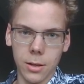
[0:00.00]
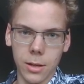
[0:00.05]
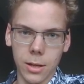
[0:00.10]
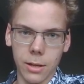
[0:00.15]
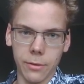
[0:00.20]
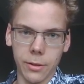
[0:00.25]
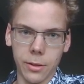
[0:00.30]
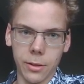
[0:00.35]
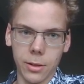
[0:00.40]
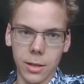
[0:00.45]

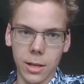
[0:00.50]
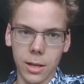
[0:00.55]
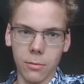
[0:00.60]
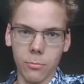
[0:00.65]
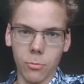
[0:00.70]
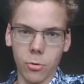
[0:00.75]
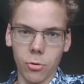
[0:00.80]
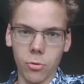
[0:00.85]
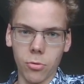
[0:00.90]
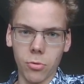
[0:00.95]
And when the king
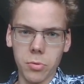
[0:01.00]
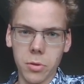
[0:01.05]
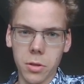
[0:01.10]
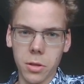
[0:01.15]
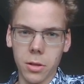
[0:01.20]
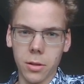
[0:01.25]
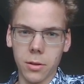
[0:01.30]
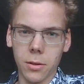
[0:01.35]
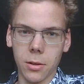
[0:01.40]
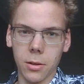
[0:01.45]

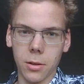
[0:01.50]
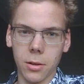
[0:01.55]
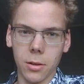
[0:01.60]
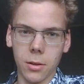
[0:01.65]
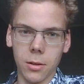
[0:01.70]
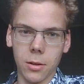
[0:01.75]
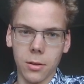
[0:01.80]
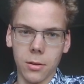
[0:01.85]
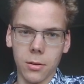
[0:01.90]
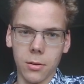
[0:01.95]
moves,
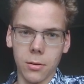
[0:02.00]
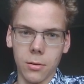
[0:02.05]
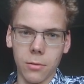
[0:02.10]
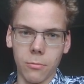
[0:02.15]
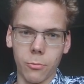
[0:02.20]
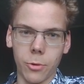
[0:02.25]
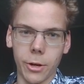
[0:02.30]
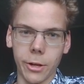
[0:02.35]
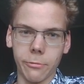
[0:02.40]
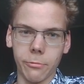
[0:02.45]

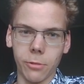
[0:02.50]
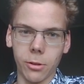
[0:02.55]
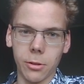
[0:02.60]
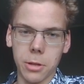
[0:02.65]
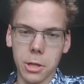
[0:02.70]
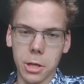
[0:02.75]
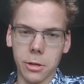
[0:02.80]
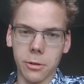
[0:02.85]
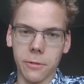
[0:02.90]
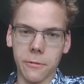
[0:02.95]
white will
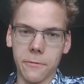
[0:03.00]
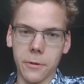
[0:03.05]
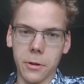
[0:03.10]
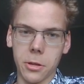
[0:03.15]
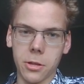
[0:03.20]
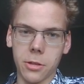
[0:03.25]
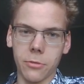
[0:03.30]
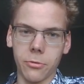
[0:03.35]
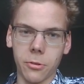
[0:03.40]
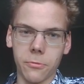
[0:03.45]

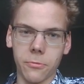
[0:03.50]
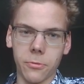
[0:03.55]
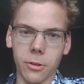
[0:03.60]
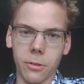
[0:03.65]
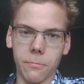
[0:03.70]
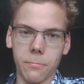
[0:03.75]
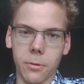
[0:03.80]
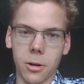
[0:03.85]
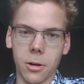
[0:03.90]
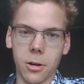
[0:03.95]
sacrifice the rook for the
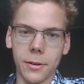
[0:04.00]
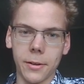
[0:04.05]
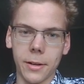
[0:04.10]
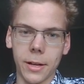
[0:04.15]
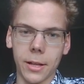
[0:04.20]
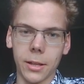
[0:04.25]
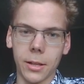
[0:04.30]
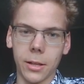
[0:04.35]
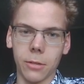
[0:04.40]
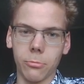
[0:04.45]
pawn,
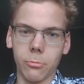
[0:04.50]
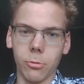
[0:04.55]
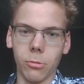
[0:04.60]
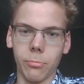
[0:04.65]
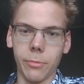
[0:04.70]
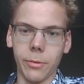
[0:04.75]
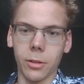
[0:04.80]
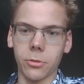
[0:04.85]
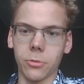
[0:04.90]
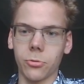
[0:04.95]
and it will
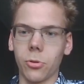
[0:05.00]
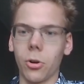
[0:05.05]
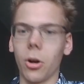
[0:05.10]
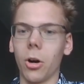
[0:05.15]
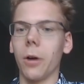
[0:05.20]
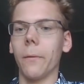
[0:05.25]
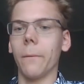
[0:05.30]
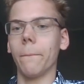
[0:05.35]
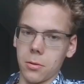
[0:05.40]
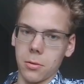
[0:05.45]
be a
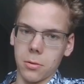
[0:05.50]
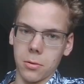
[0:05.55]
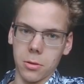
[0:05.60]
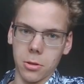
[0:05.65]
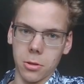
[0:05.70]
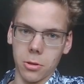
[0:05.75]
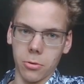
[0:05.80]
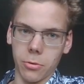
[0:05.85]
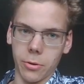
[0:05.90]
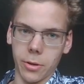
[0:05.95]
draw.
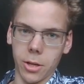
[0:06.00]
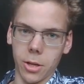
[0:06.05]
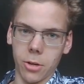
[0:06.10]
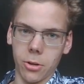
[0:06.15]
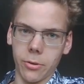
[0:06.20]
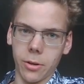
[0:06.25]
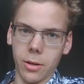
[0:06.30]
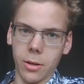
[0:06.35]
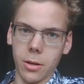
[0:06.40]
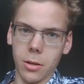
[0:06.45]
So
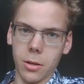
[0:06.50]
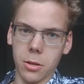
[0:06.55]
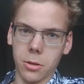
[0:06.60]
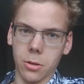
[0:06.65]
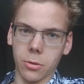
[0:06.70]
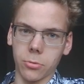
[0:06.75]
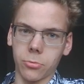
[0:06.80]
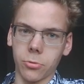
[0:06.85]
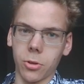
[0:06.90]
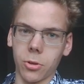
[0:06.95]
here is
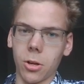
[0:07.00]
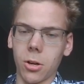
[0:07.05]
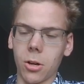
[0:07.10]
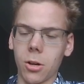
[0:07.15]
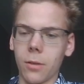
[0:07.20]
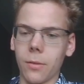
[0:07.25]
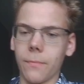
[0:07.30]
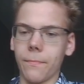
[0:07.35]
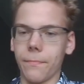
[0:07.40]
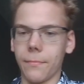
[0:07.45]
the
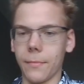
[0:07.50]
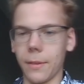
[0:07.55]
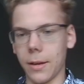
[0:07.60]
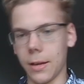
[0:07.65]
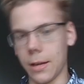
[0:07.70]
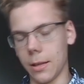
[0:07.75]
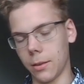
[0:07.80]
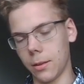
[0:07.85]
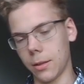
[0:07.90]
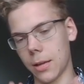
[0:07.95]
draw,
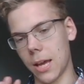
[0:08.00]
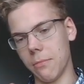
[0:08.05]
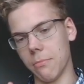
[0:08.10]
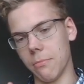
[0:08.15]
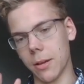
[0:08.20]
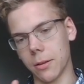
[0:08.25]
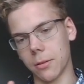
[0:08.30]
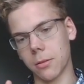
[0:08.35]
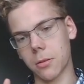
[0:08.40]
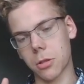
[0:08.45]
and game
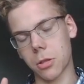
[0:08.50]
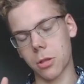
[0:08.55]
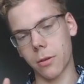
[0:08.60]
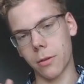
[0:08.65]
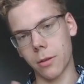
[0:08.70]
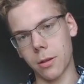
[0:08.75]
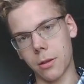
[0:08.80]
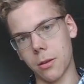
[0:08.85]
ends.